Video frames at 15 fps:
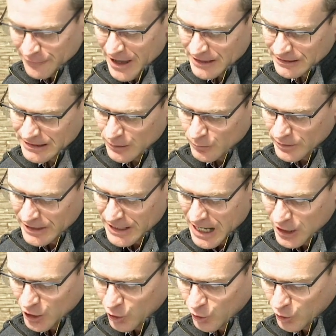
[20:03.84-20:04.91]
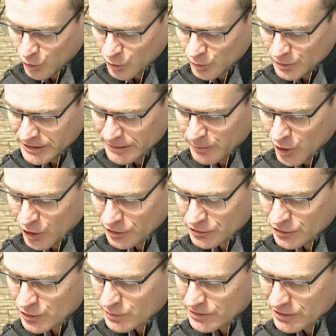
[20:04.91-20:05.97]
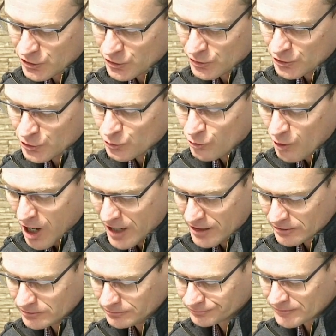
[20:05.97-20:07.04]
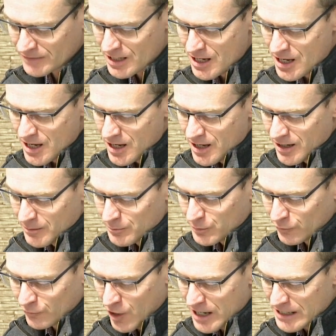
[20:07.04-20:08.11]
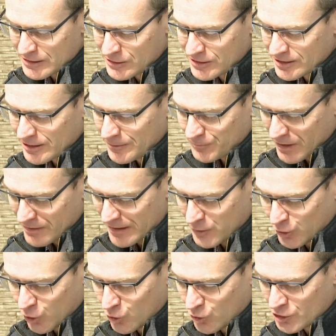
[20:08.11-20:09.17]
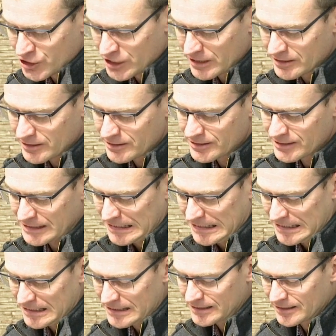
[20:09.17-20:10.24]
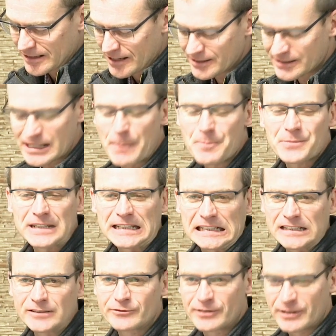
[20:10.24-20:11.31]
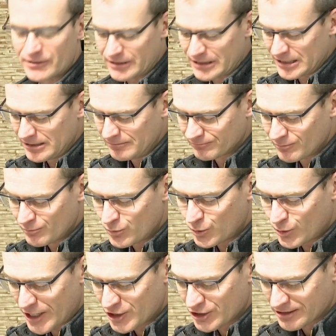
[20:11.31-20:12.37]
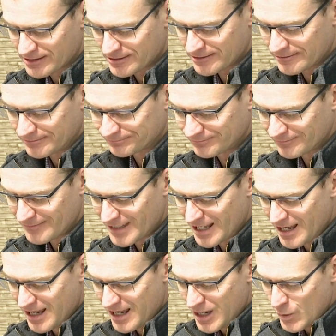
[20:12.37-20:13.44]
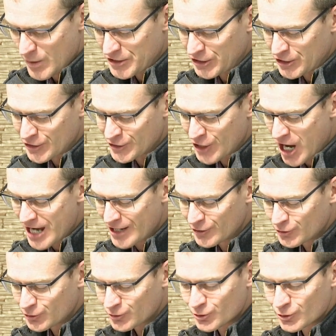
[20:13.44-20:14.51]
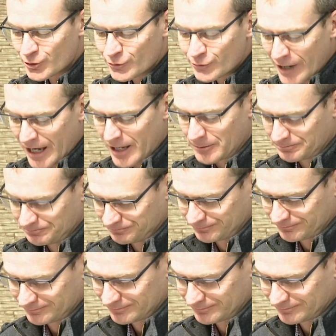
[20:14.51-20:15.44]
The fact that we are called upon to endure trial provides that the Lord Jesus sees in us something very precious, which he desires to develop.